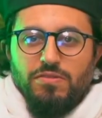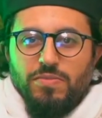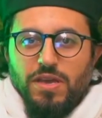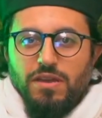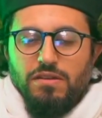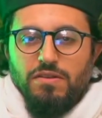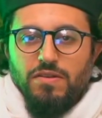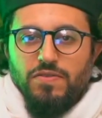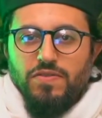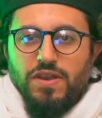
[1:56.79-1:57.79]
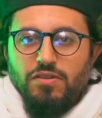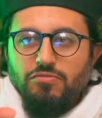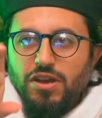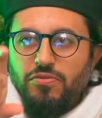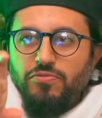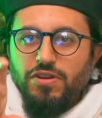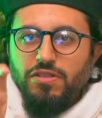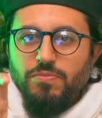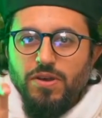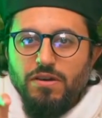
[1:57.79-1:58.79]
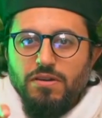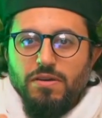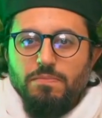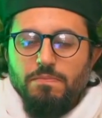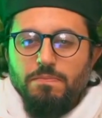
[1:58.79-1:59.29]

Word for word: man sitting right in front of the mihrab